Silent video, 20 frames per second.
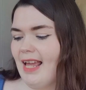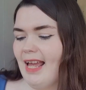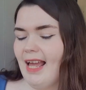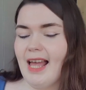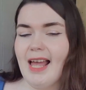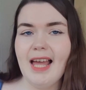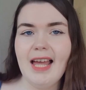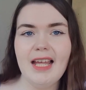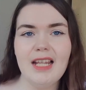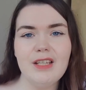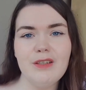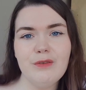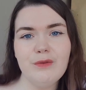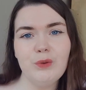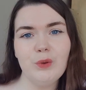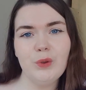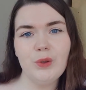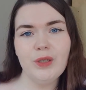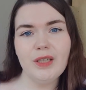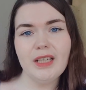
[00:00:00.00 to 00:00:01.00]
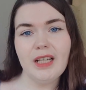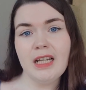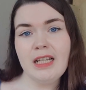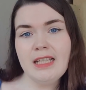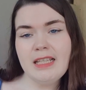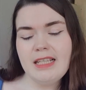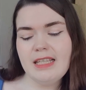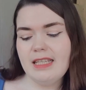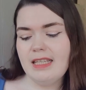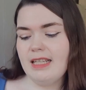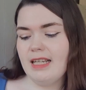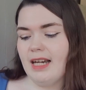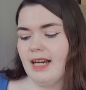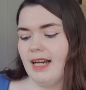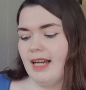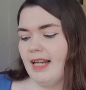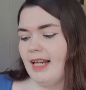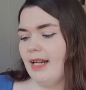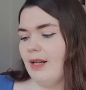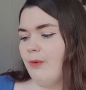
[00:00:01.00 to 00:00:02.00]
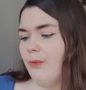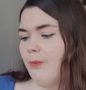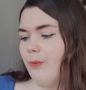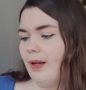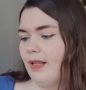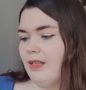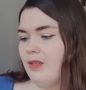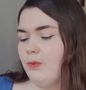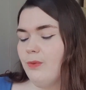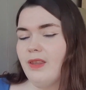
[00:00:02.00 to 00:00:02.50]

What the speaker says: And for kanji, I went